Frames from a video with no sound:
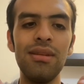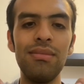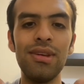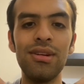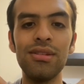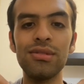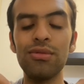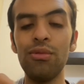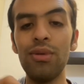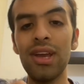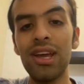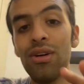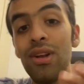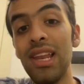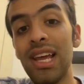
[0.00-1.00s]
because we
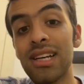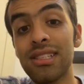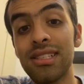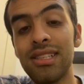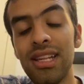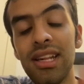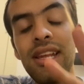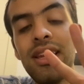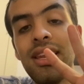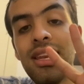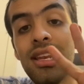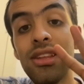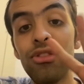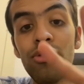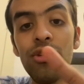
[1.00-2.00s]
can only access
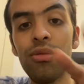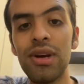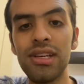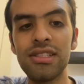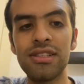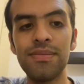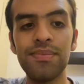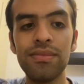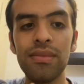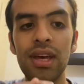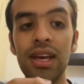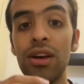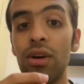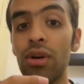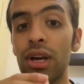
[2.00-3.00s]
Nini three ways:
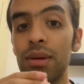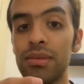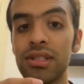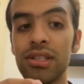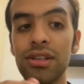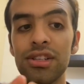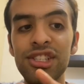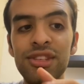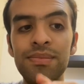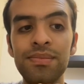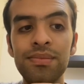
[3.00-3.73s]
Ohim Search,